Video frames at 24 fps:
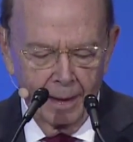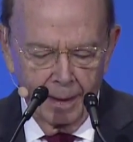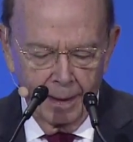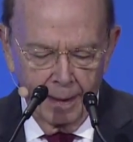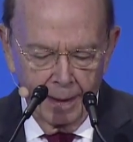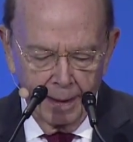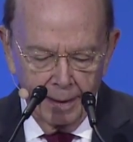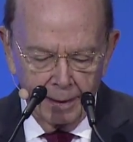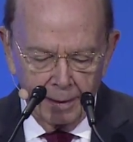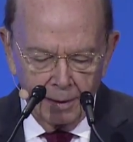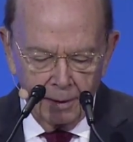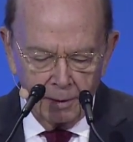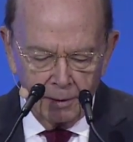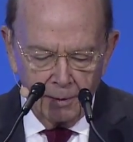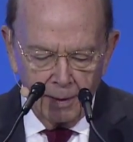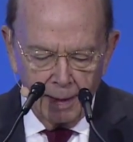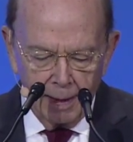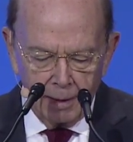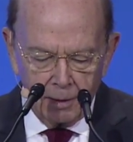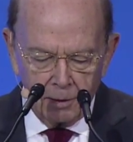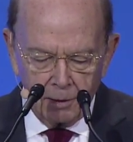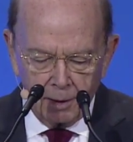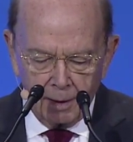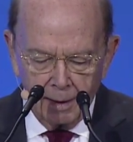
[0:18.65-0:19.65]
I
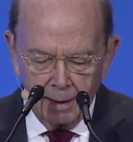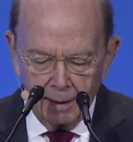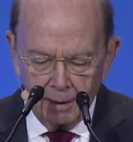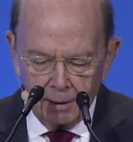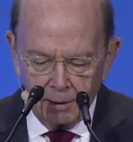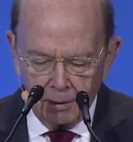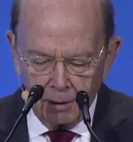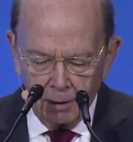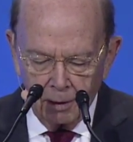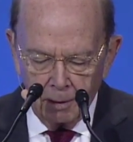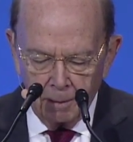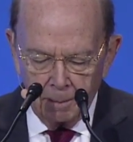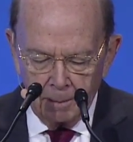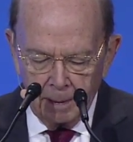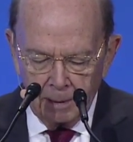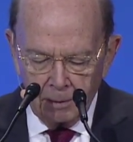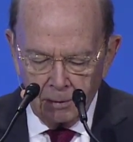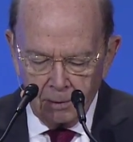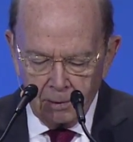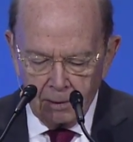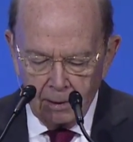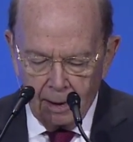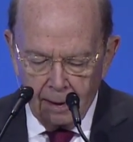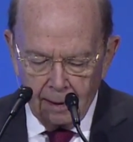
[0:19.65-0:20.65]
congratulate Goldman
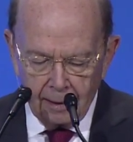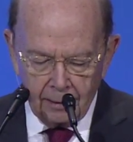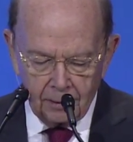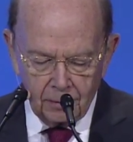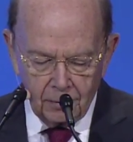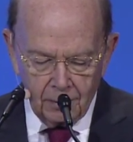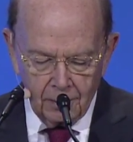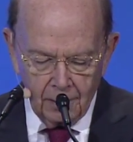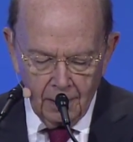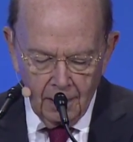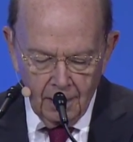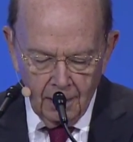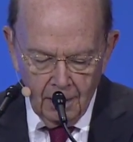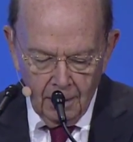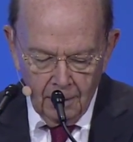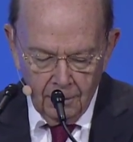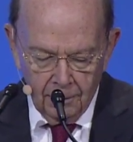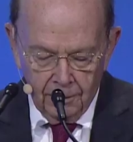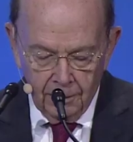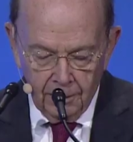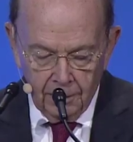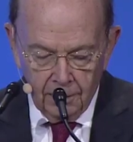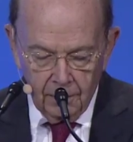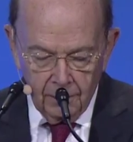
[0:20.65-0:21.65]
Sachs
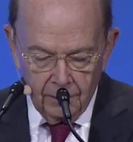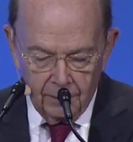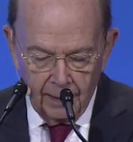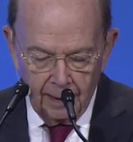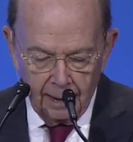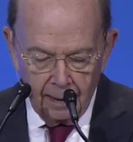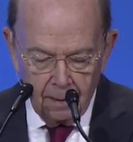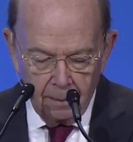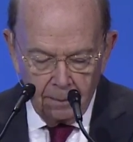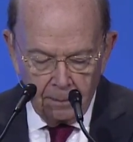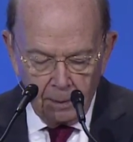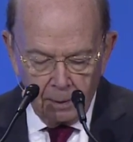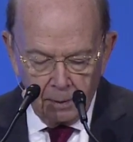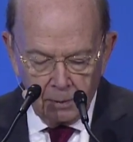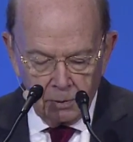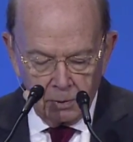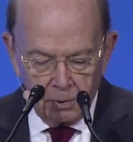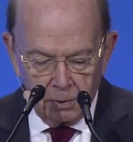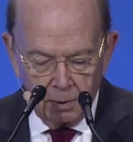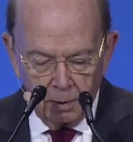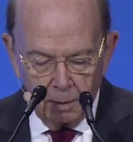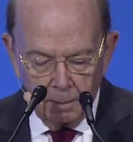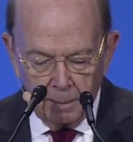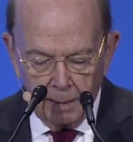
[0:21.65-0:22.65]
for developing
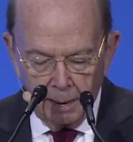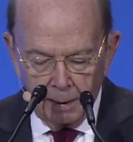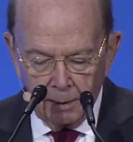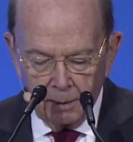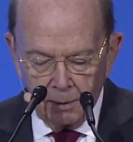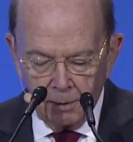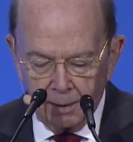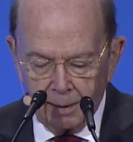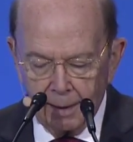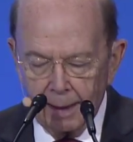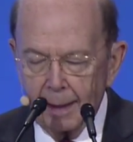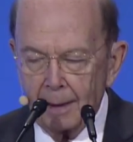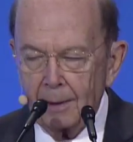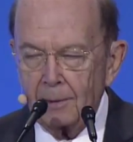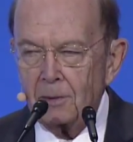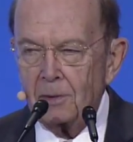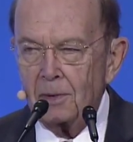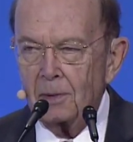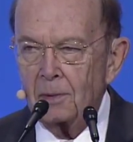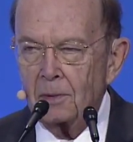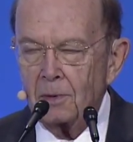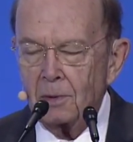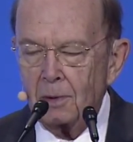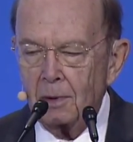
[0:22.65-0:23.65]
so many
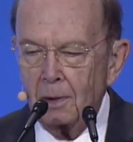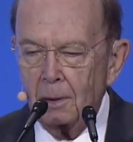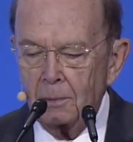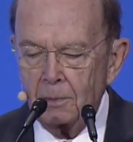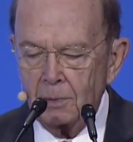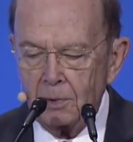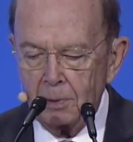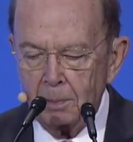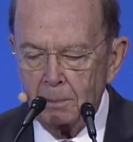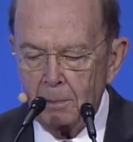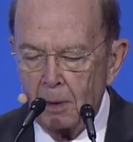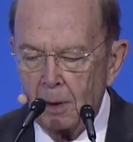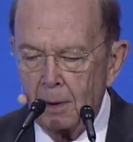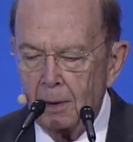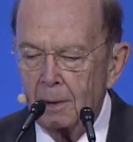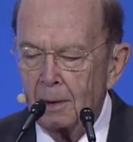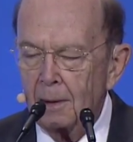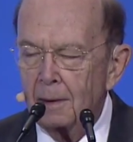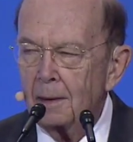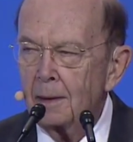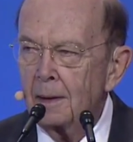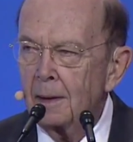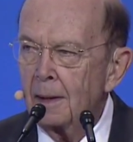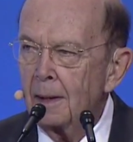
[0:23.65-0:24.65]
thousands of
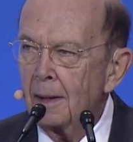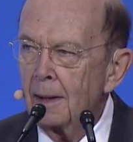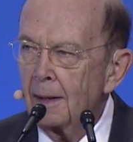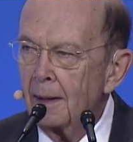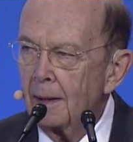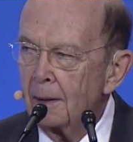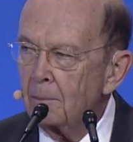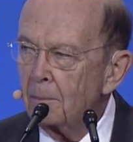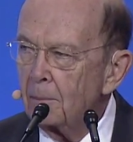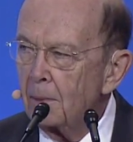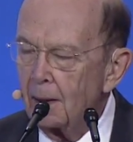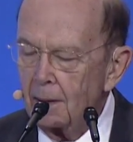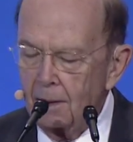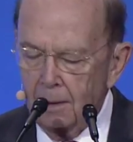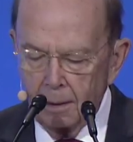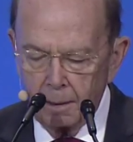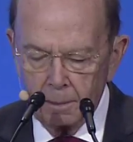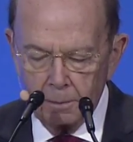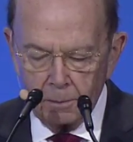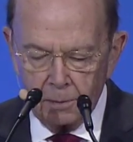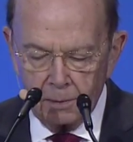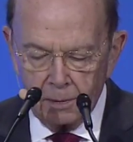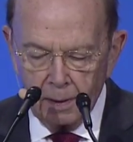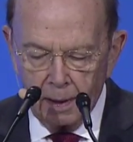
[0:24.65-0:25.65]
small and
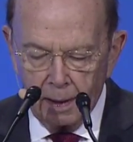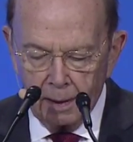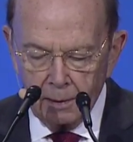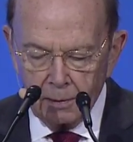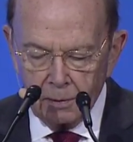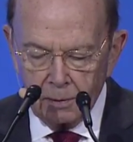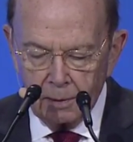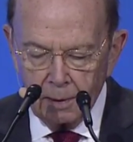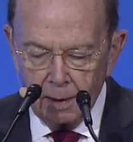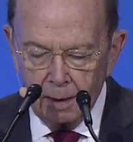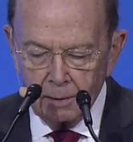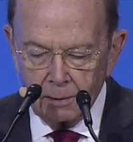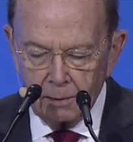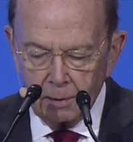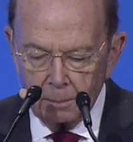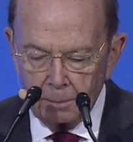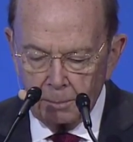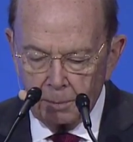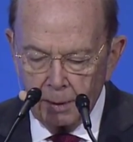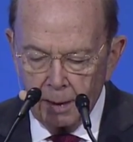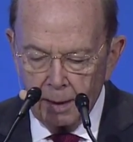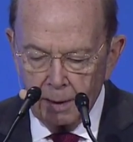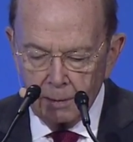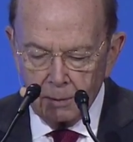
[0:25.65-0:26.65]
medium sized
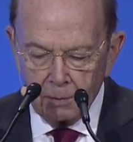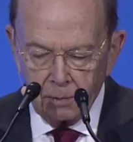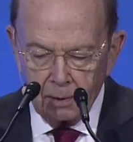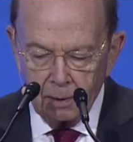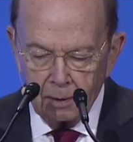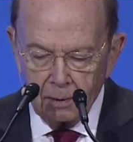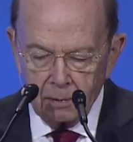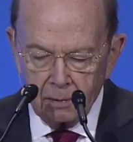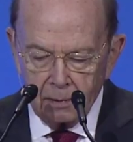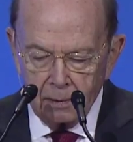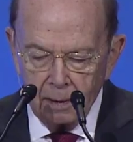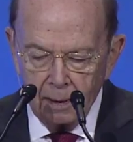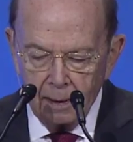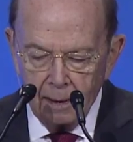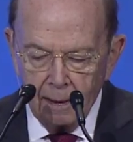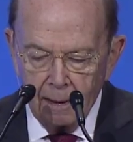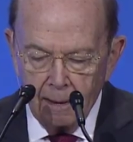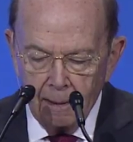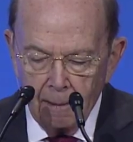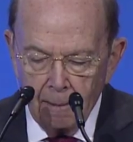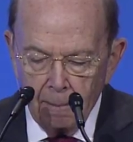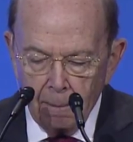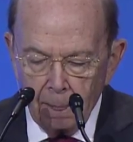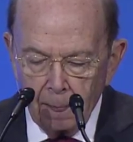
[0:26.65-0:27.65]
enterprises
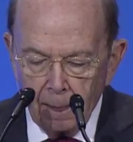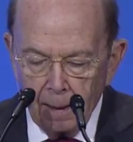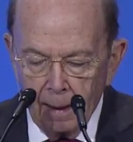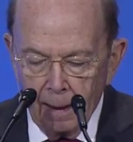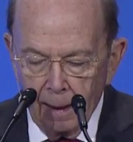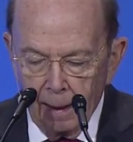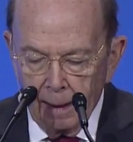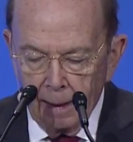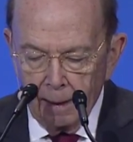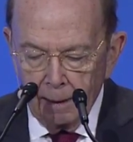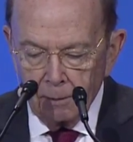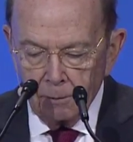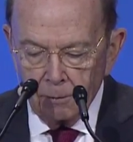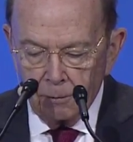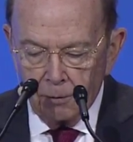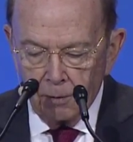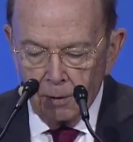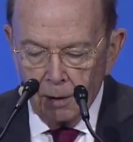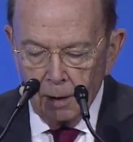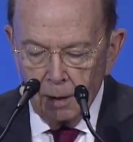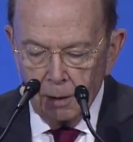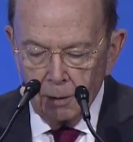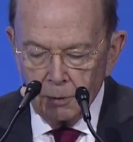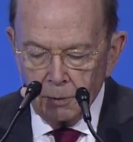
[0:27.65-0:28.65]
and
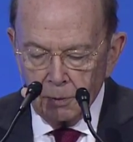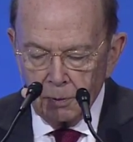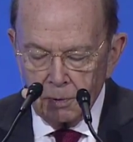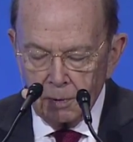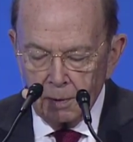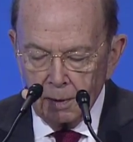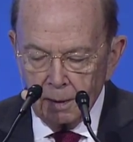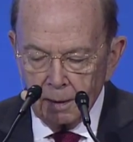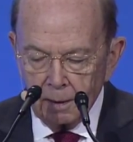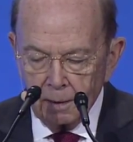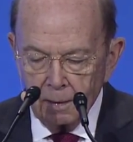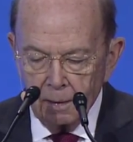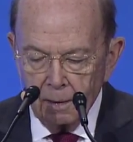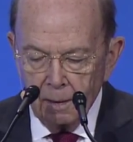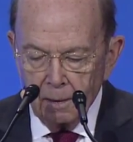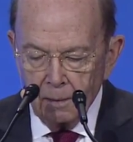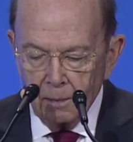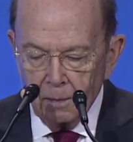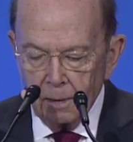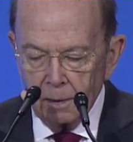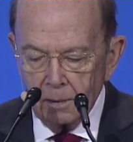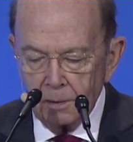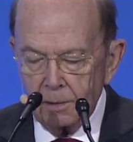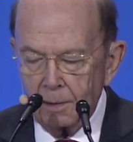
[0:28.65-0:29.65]
for hosting
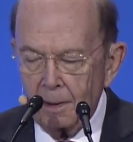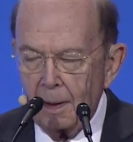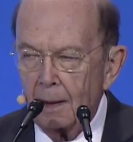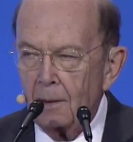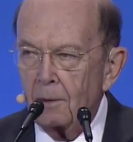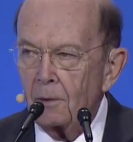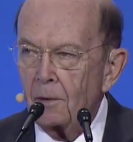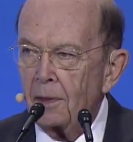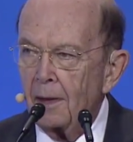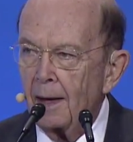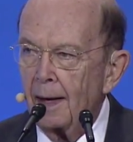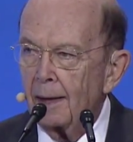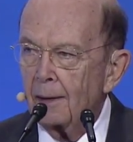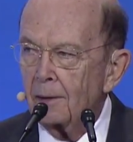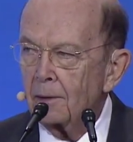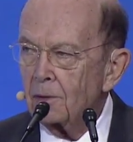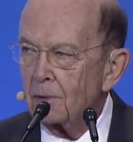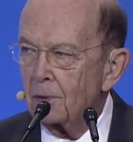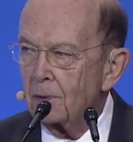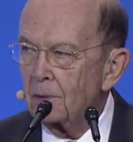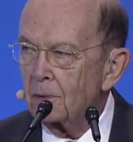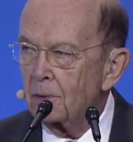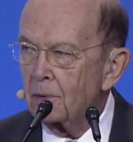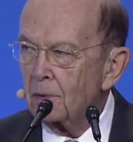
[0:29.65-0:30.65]
this
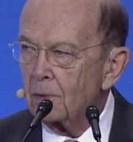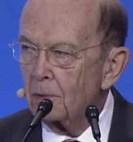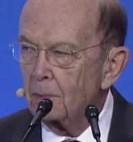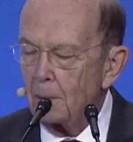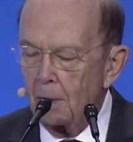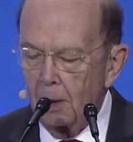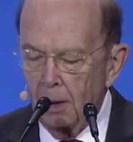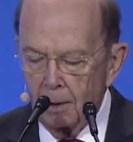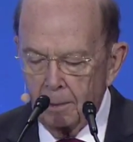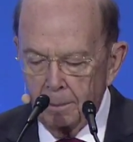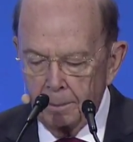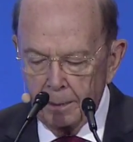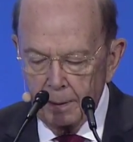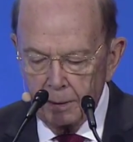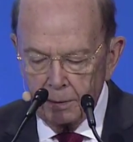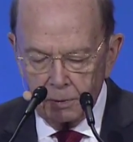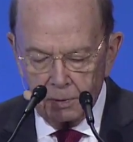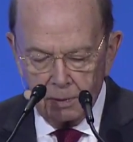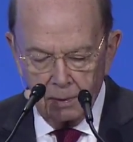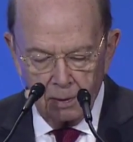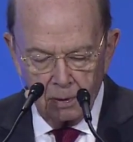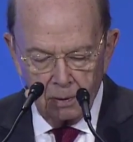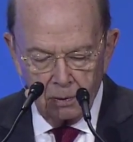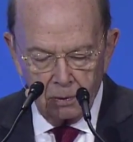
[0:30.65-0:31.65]
10,000 Small
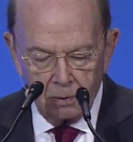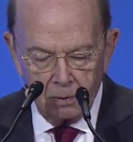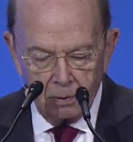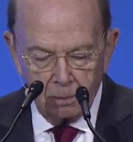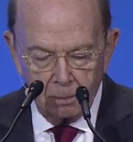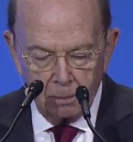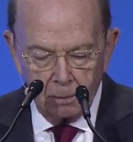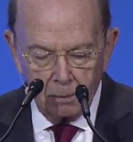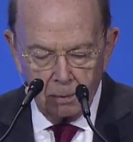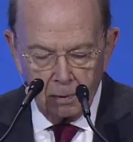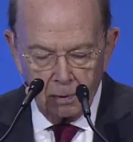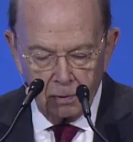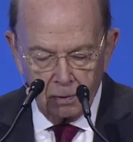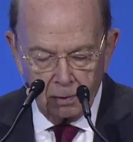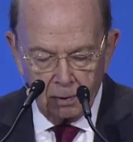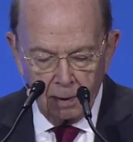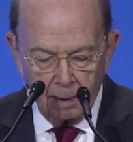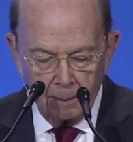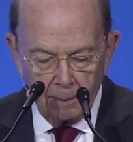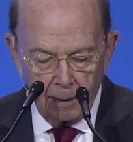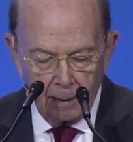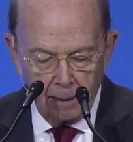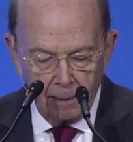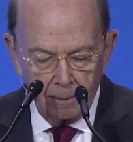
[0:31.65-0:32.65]
Business
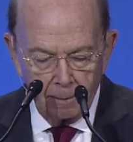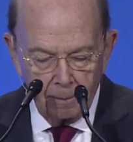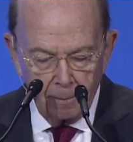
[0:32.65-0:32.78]
Summit.